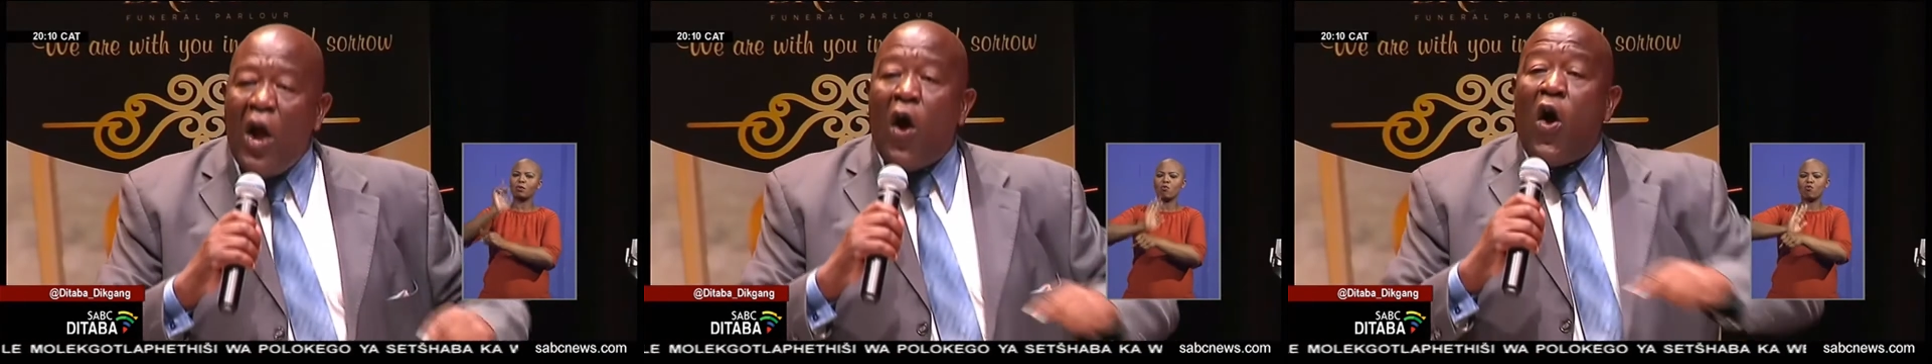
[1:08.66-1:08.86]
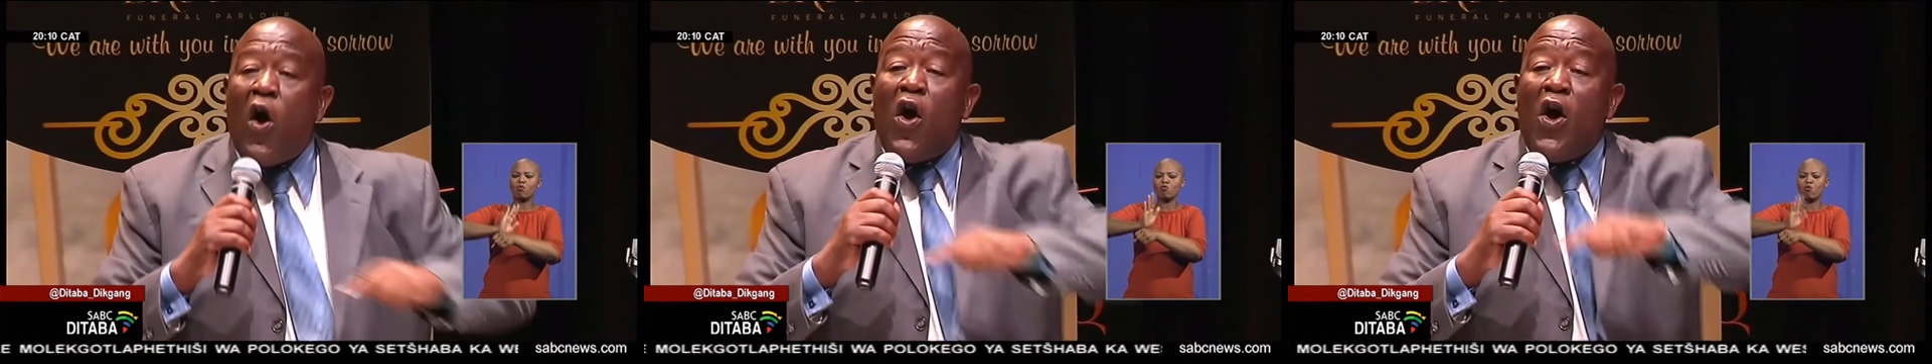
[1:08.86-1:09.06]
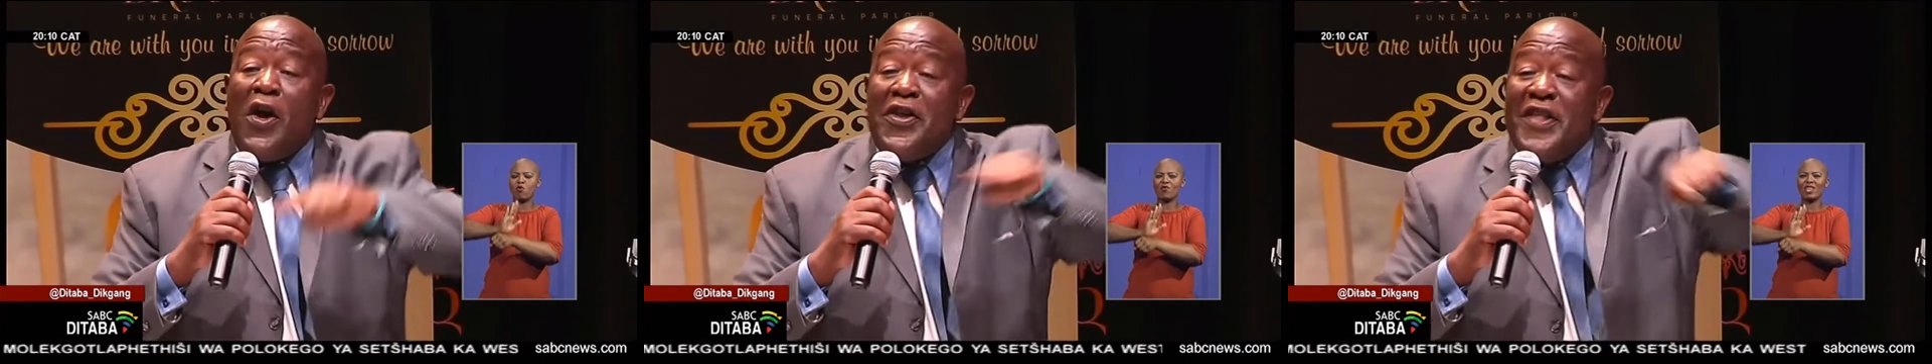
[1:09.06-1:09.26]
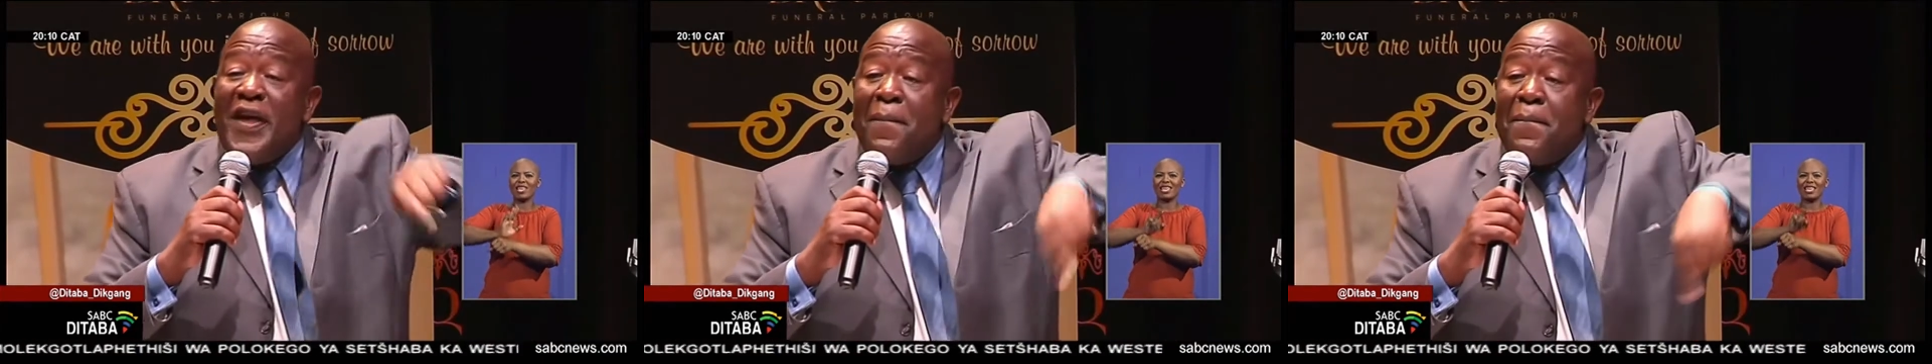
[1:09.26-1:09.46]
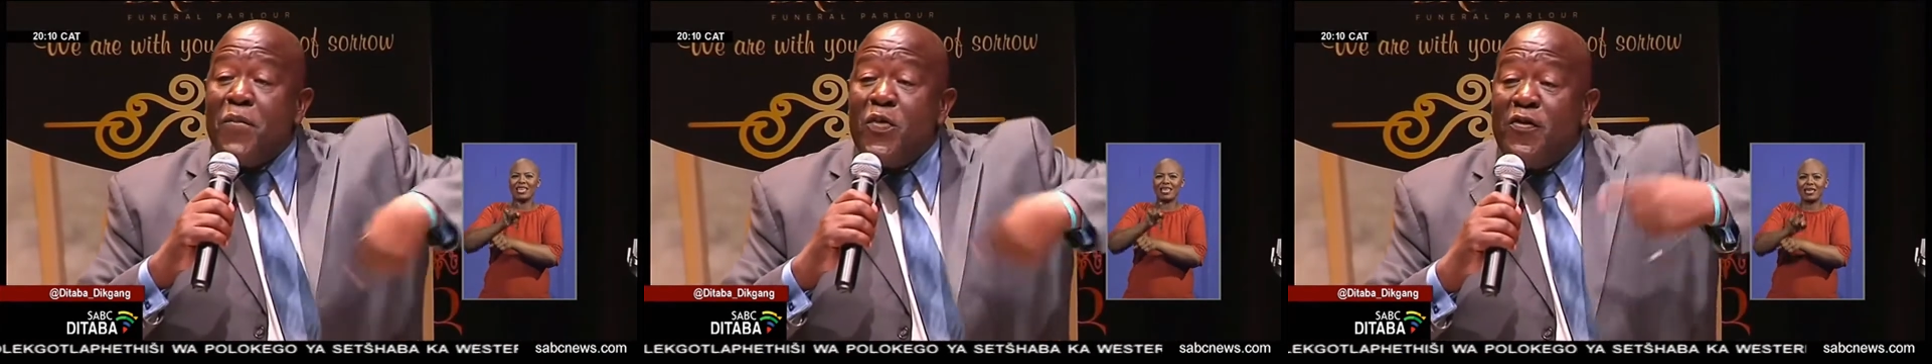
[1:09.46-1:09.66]
all the
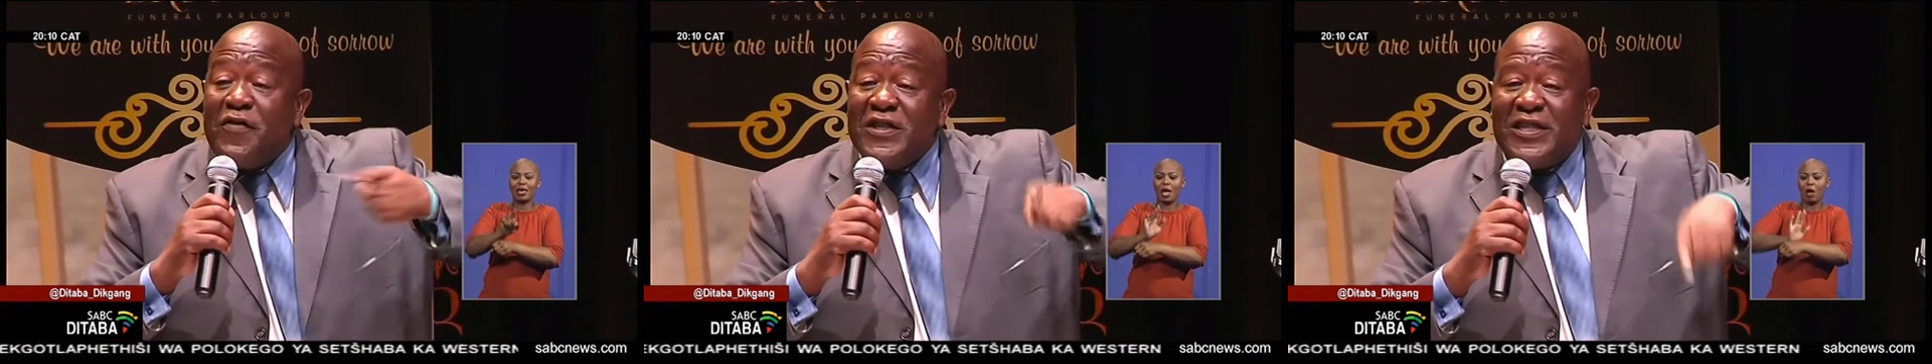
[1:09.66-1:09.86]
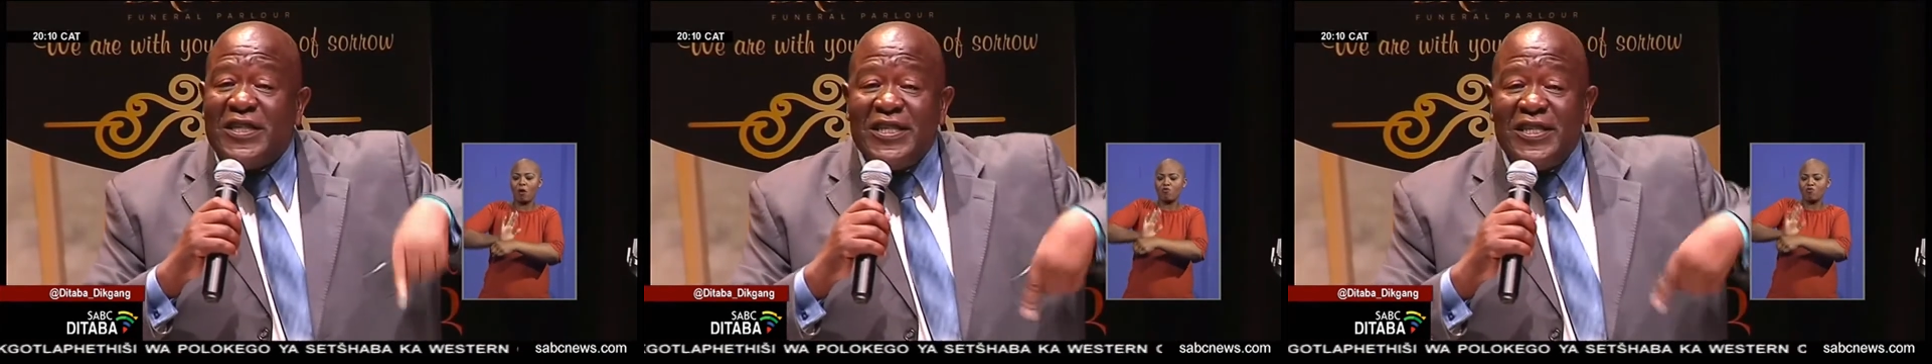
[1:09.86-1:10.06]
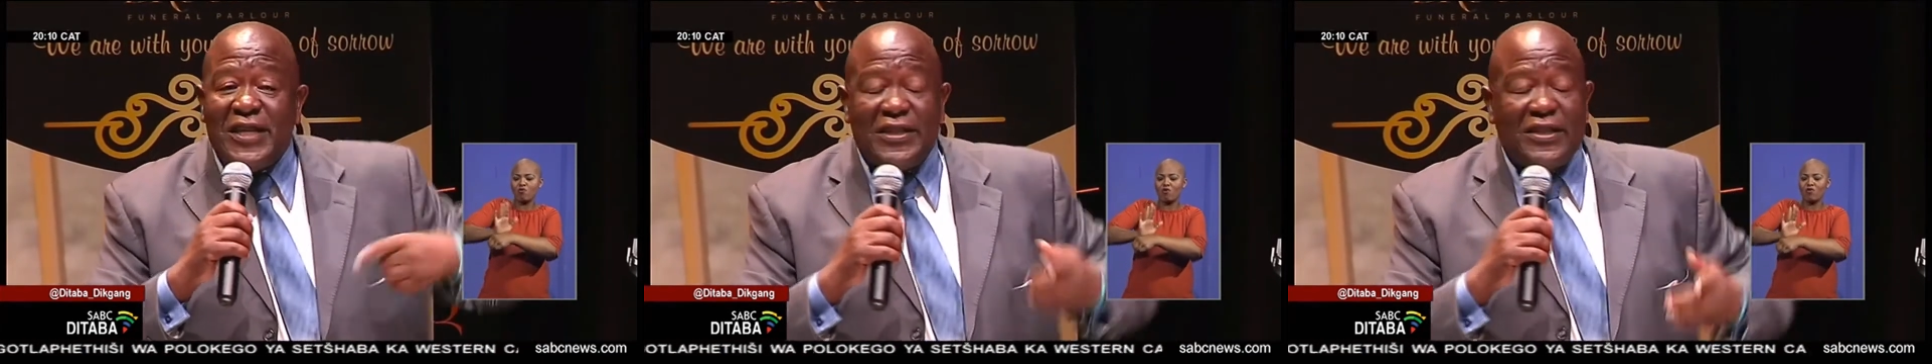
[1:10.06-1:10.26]
movies in South